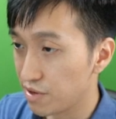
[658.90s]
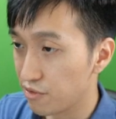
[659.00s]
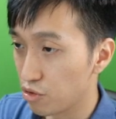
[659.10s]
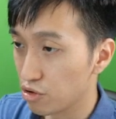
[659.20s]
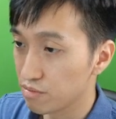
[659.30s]

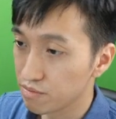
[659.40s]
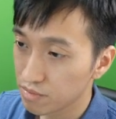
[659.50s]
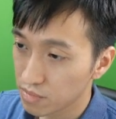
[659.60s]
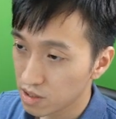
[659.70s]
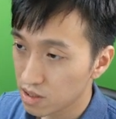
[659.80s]
before,
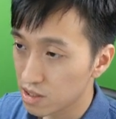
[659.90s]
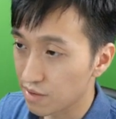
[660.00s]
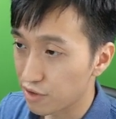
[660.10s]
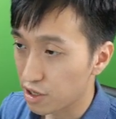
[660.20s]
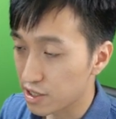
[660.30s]

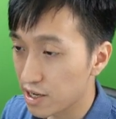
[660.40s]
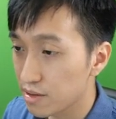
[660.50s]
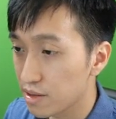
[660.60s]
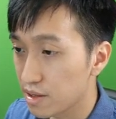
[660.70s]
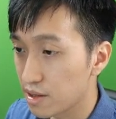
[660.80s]
something like
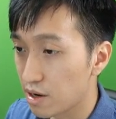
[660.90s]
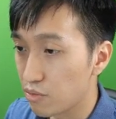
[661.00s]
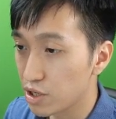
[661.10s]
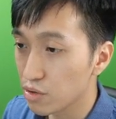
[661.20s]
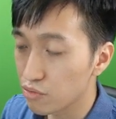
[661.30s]
that. Now
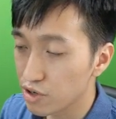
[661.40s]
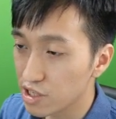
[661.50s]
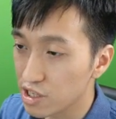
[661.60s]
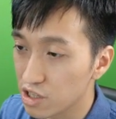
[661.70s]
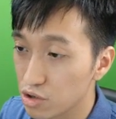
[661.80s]
we don't
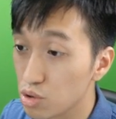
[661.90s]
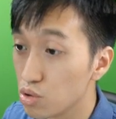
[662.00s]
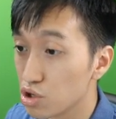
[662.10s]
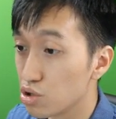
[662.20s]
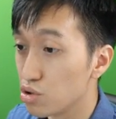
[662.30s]
really need the
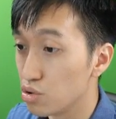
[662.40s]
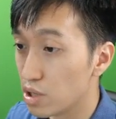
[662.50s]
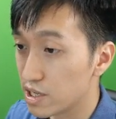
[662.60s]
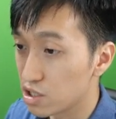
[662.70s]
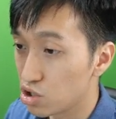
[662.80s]
user to
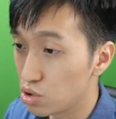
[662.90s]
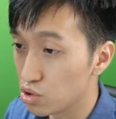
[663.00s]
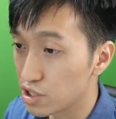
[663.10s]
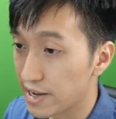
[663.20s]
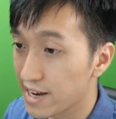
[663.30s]
like
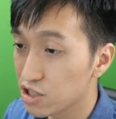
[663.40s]
choose the